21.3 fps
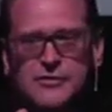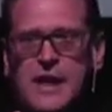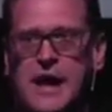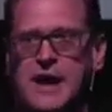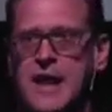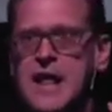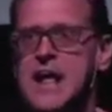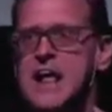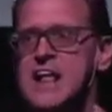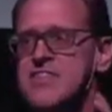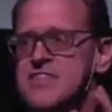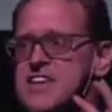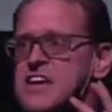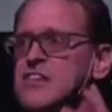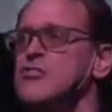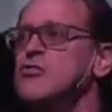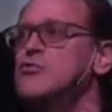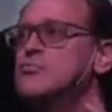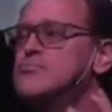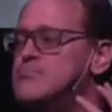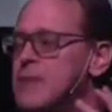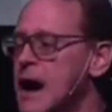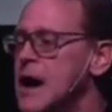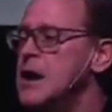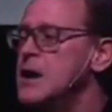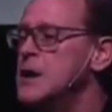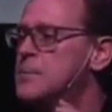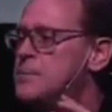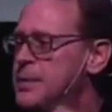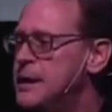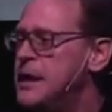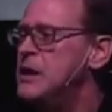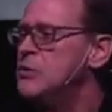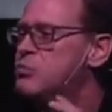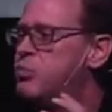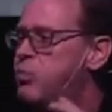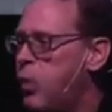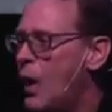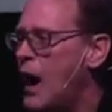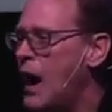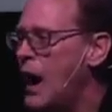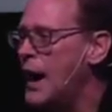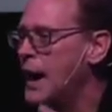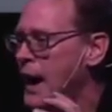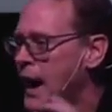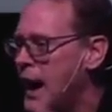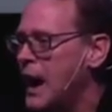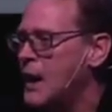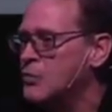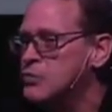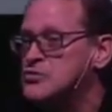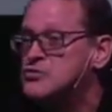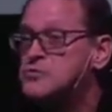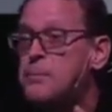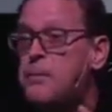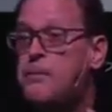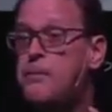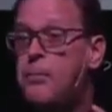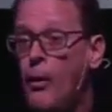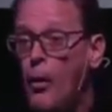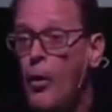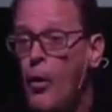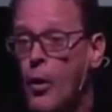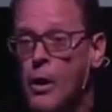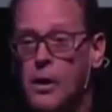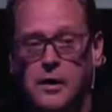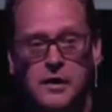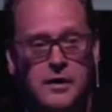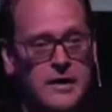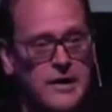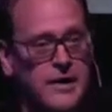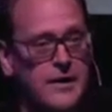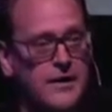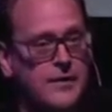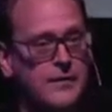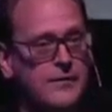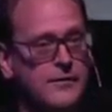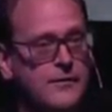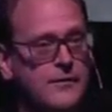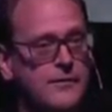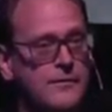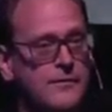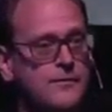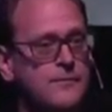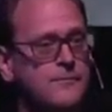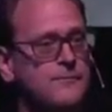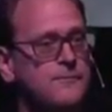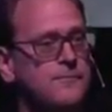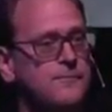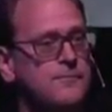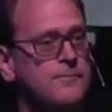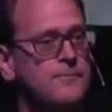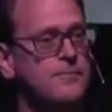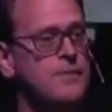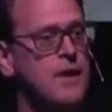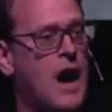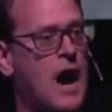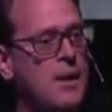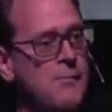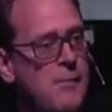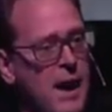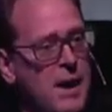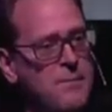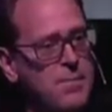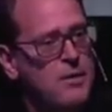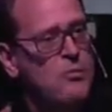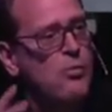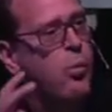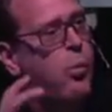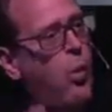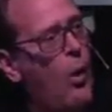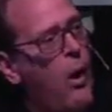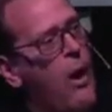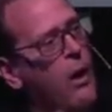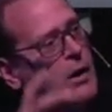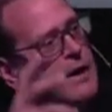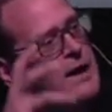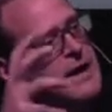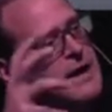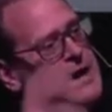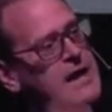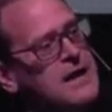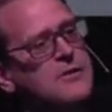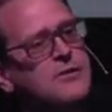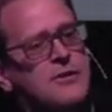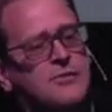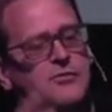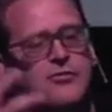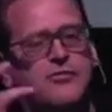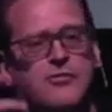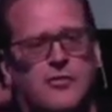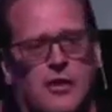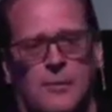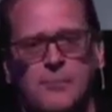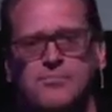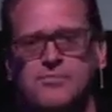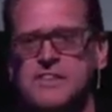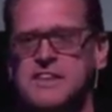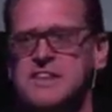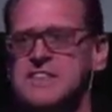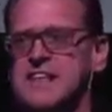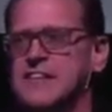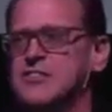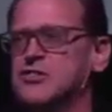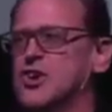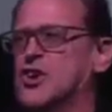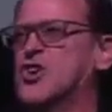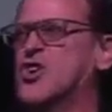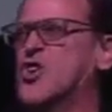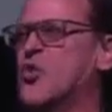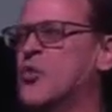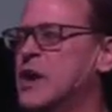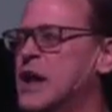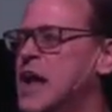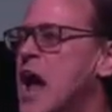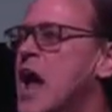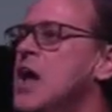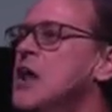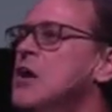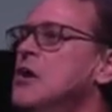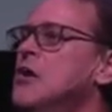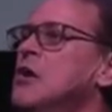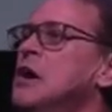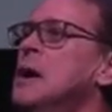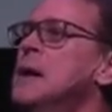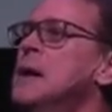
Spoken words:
that this might be why I was born. I might be walking into something that the Creator